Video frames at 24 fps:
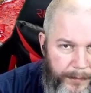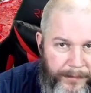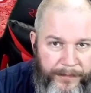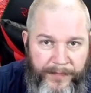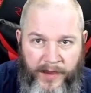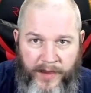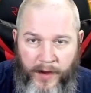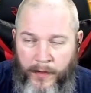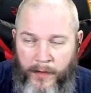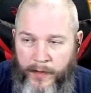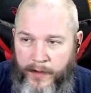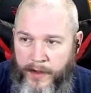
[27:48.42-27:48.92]

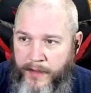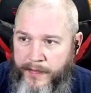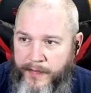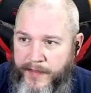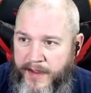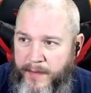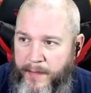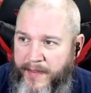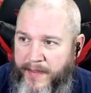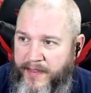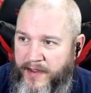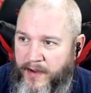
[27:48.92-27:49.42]
Well, the good thing
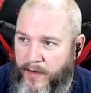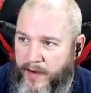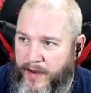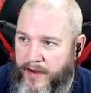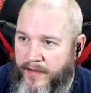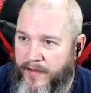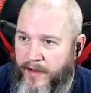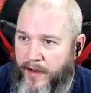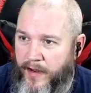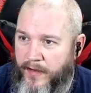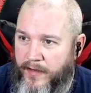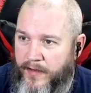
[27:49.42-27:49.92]
about the green
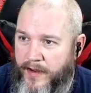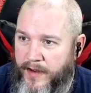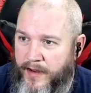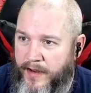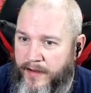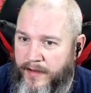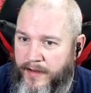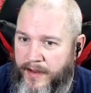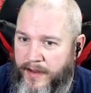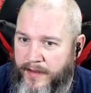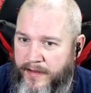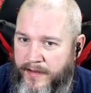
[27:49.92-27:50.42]
sauce is
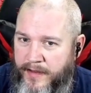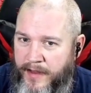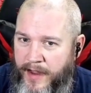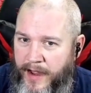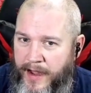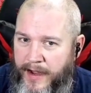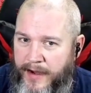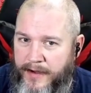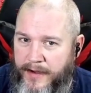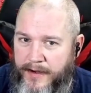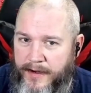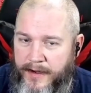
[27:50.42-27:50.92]
it's not